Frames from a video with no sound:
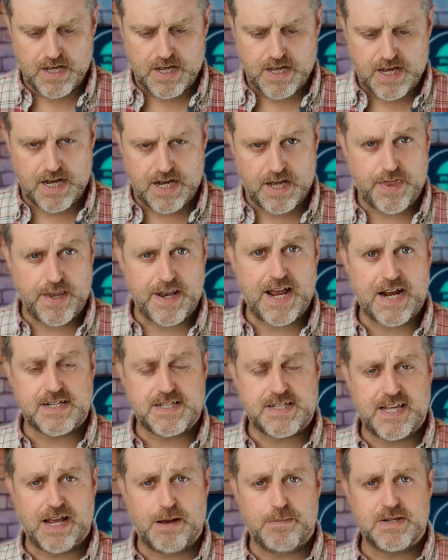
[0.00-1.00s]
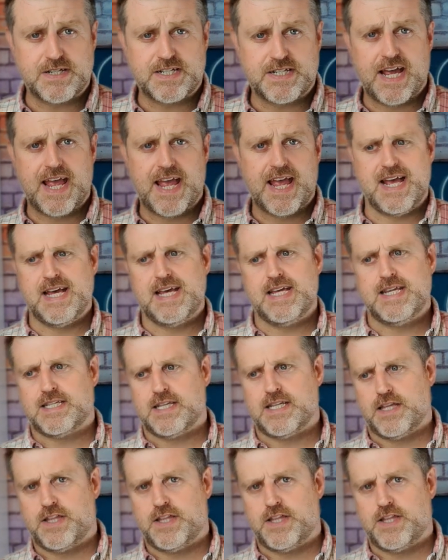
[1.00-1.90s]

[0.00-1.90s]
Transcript: The next thing I'm going to say is the